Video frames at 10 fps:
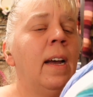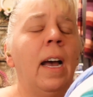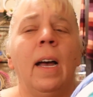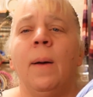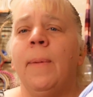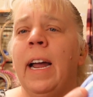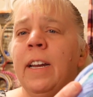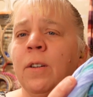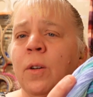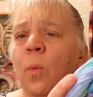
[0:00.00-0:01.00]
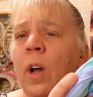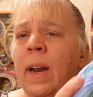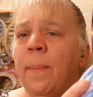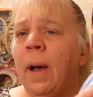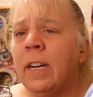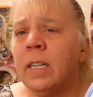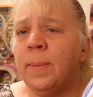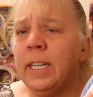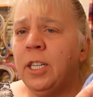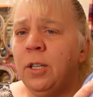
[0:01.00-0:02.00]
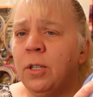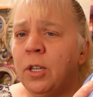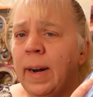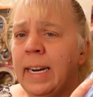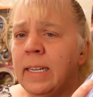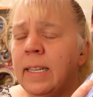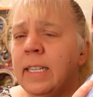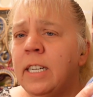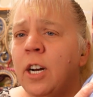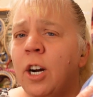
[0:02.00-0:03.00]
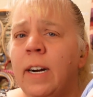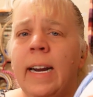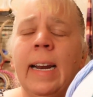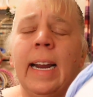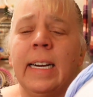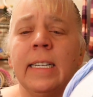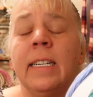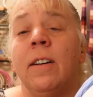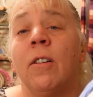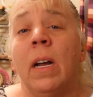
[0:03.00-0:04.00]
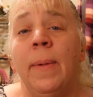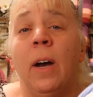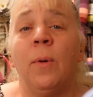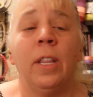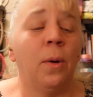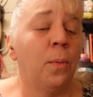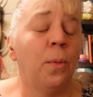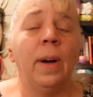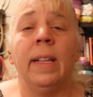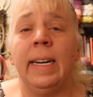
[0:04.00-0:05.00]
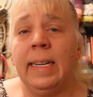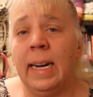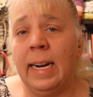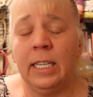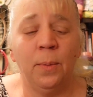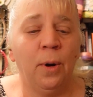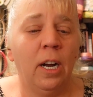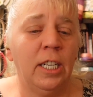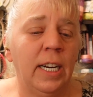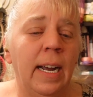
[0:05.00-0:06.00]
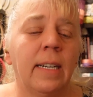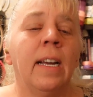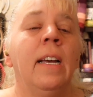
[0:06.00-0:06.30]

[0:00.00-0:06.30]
I use 1, possibly 2 strands of this yarn, and I can still come out with a really nice project.